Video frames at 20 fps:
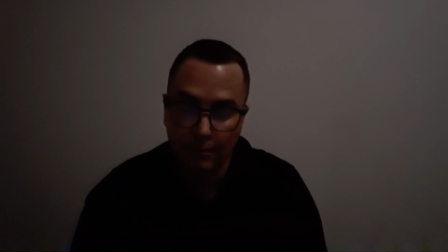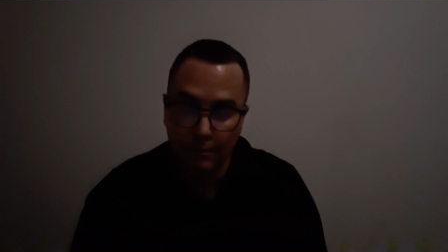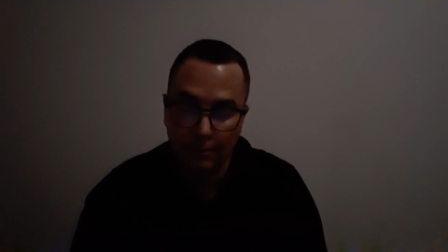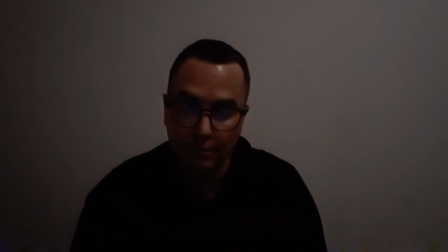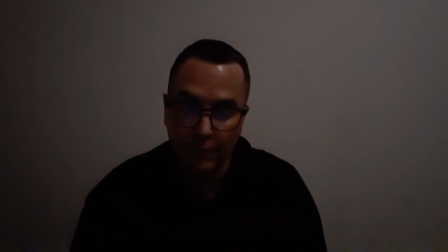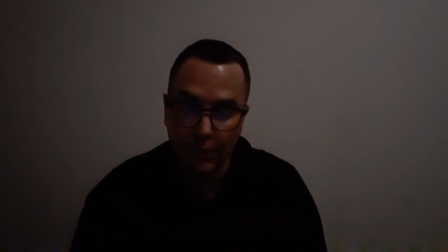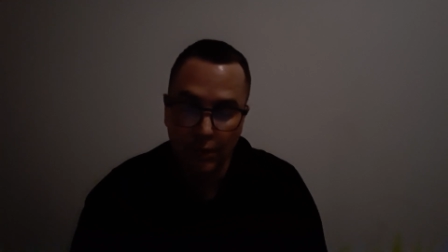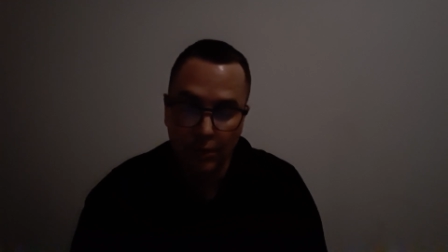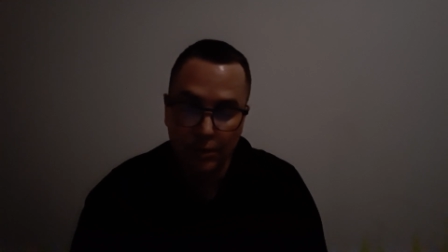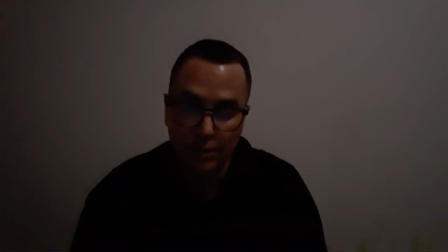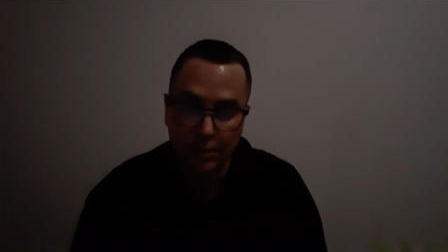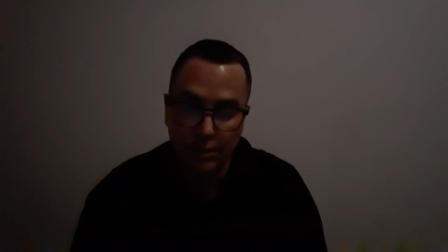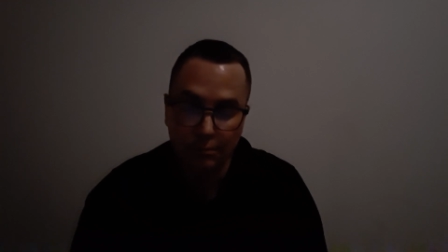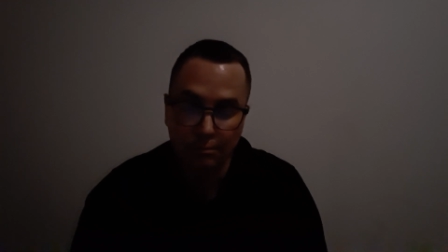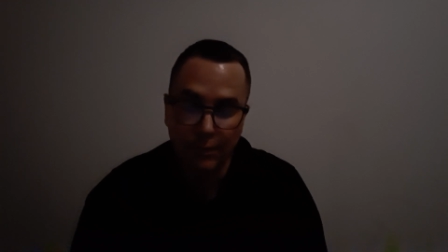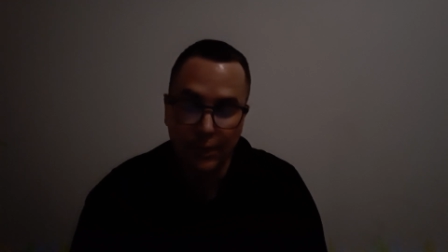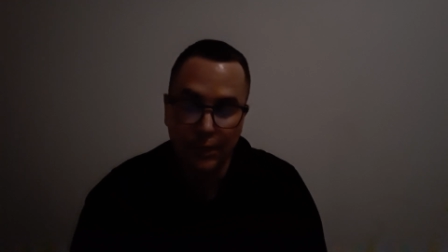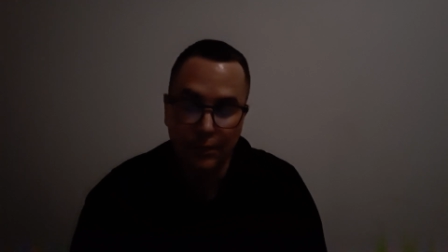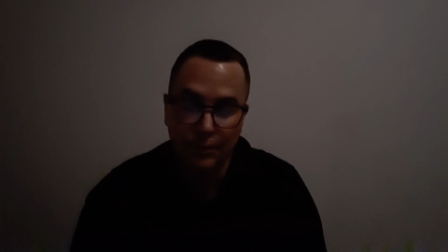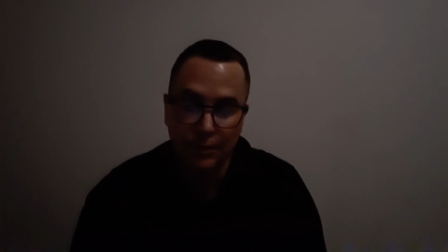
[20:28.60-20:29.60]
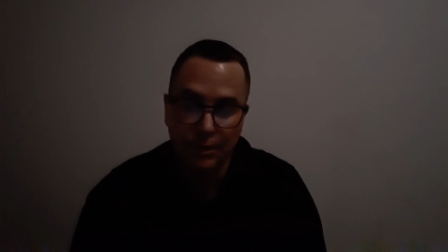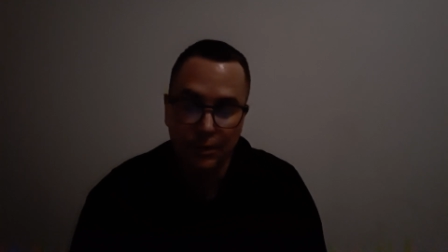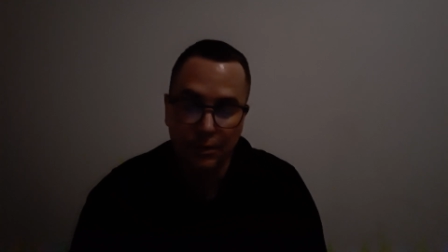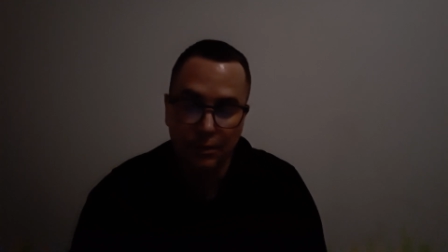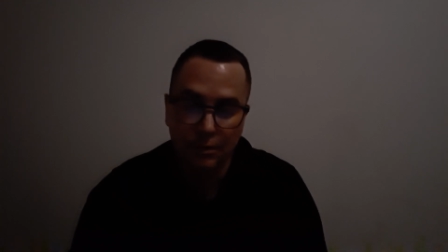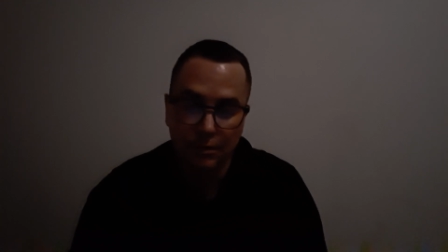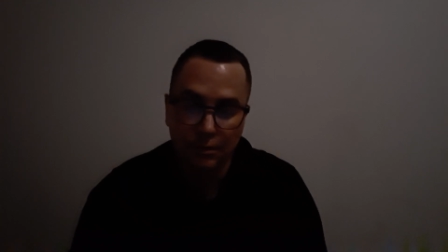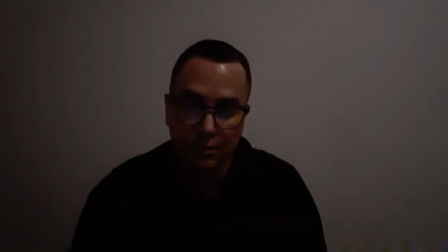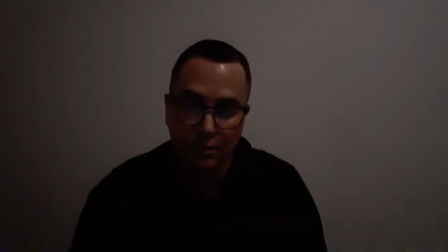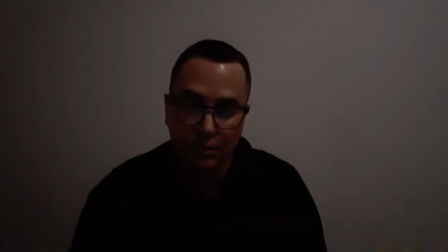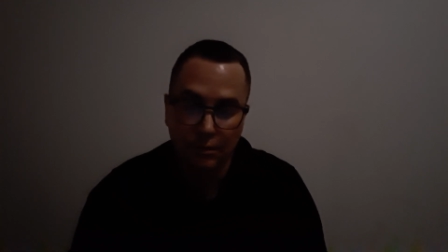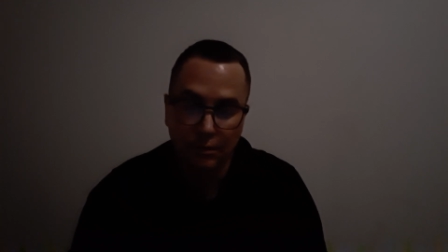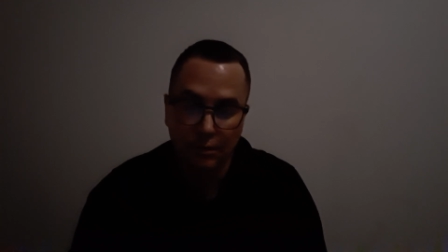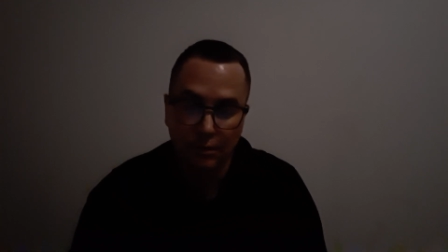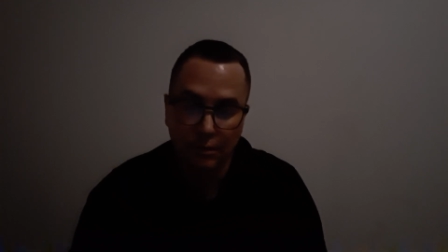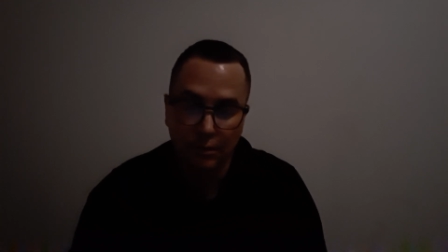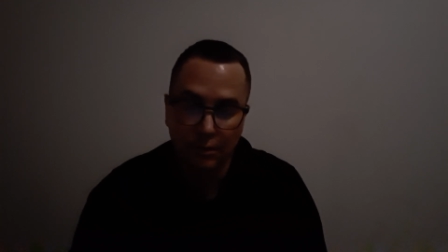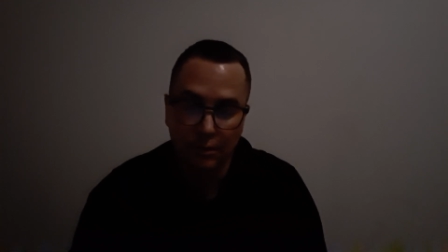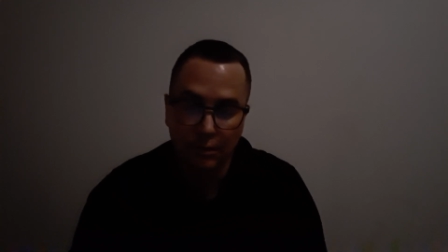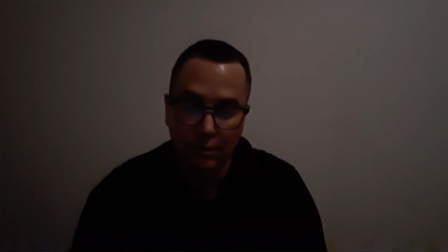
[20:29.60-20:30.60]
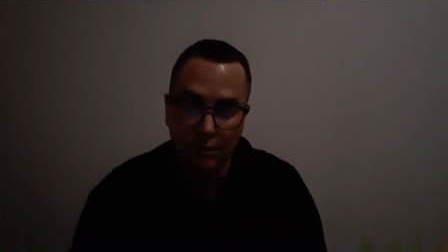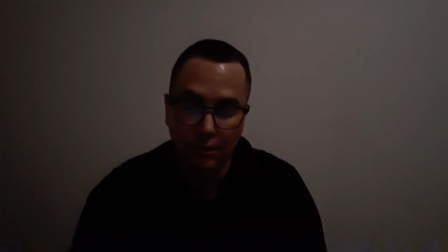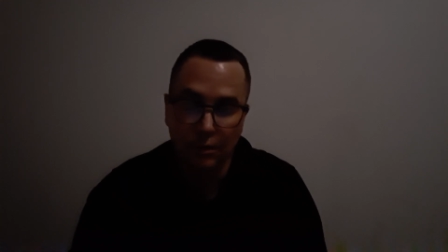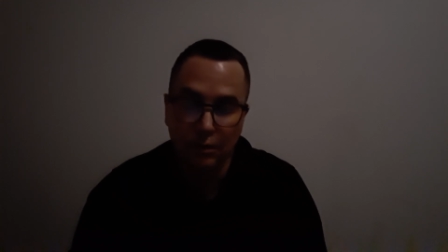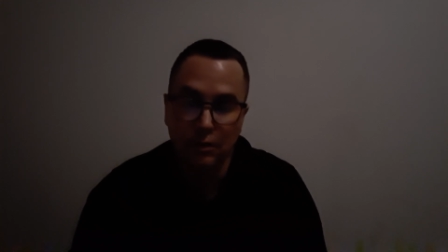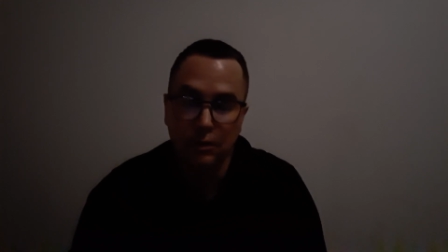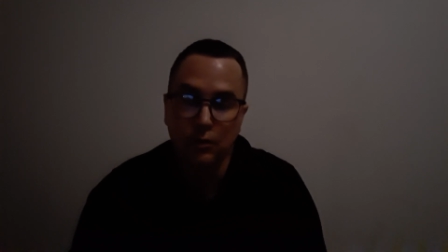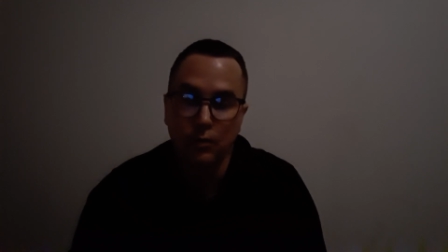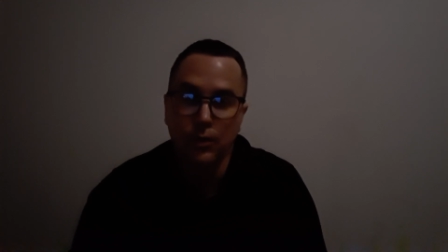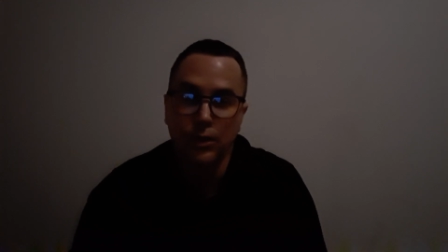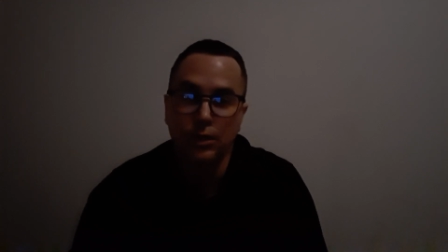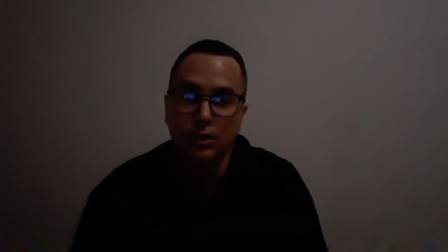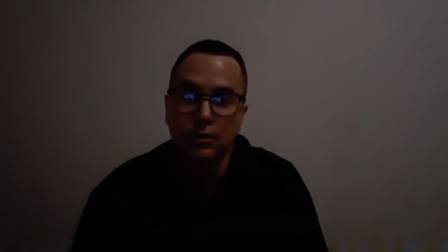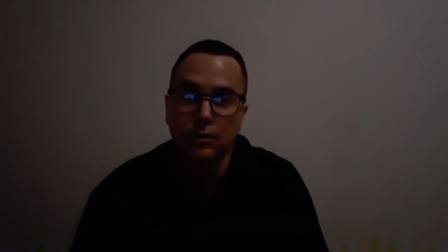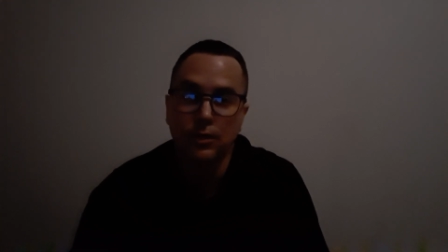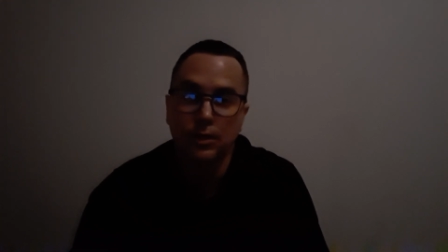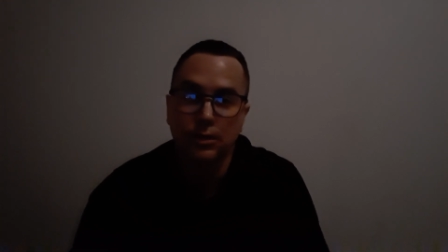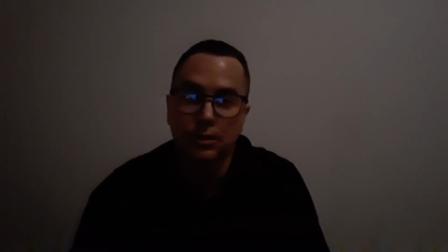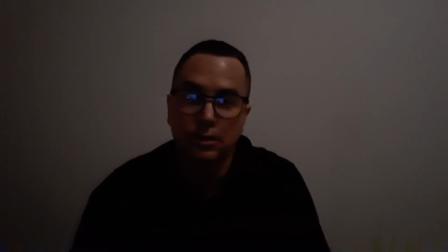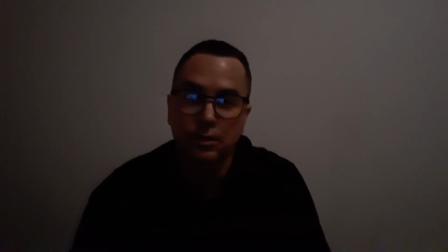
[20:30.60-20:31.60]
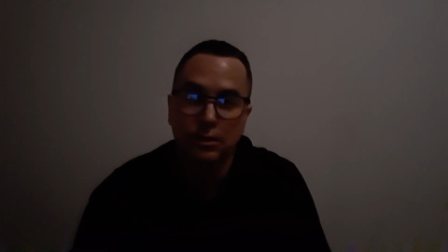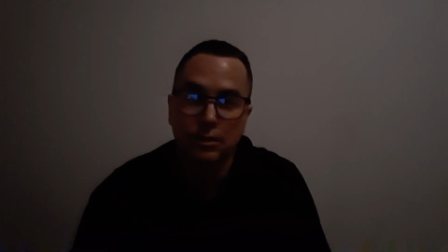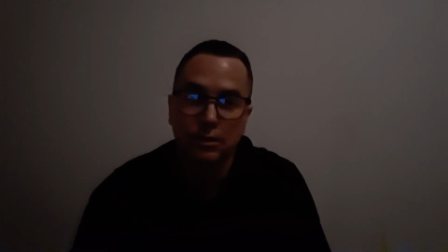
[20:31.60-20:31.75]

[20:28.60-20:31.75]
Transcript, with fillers: most amount, the longer we do it,